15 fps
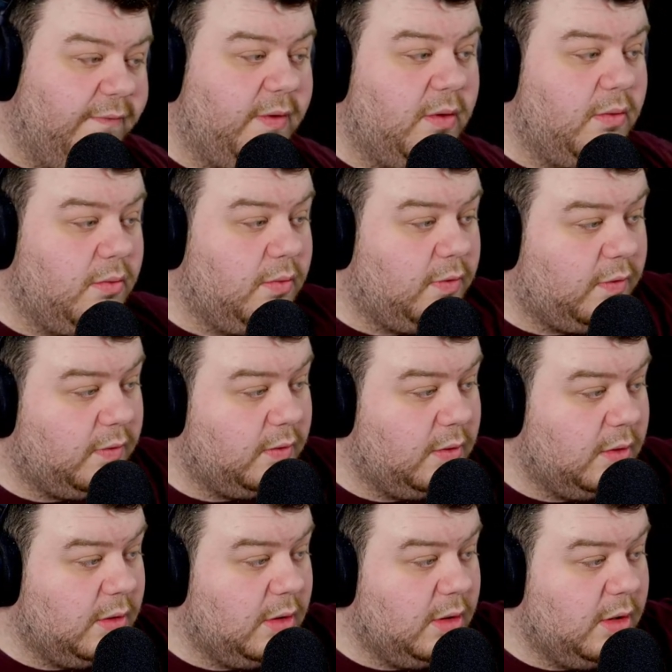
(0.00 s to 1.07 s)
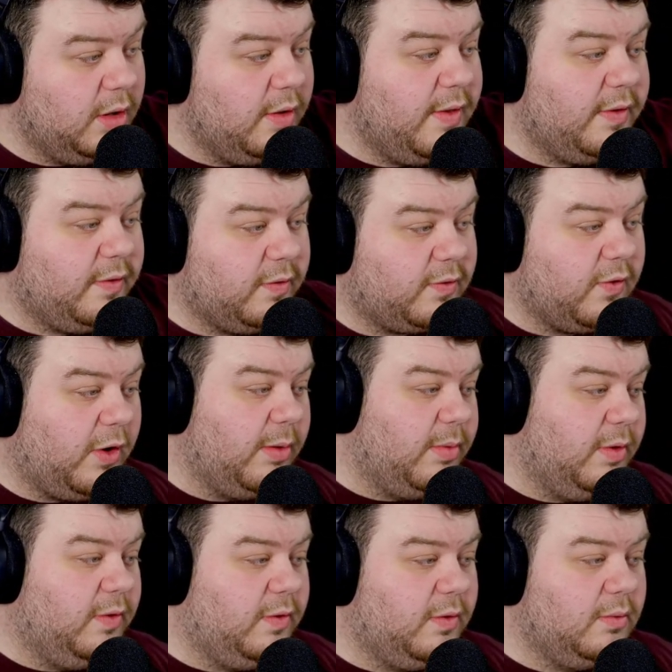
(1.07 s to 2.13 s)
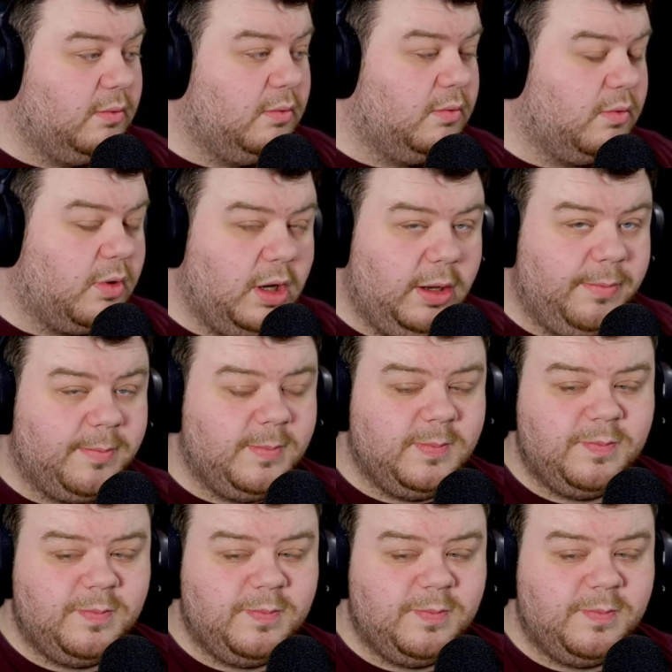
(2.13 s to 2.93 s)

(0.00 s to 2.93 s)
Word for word: views than subscribers, right?